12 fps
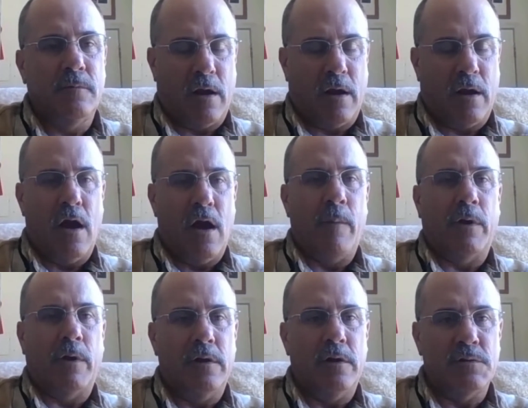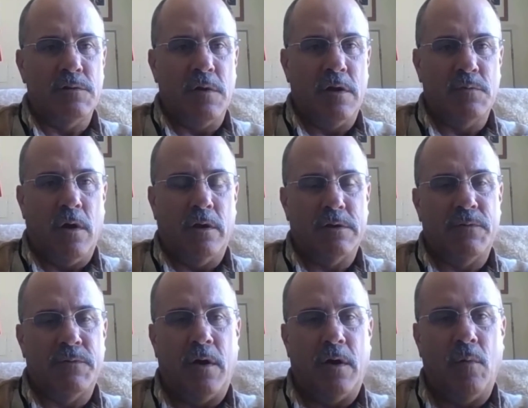economically as well as for
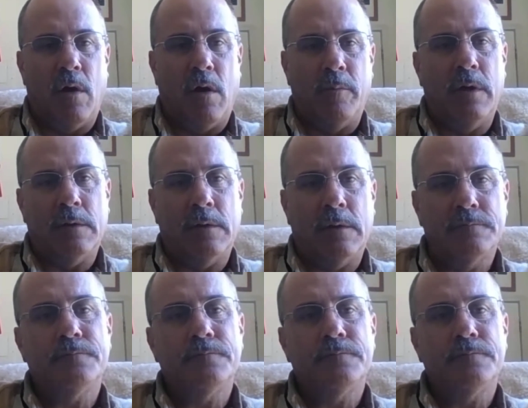their well-being.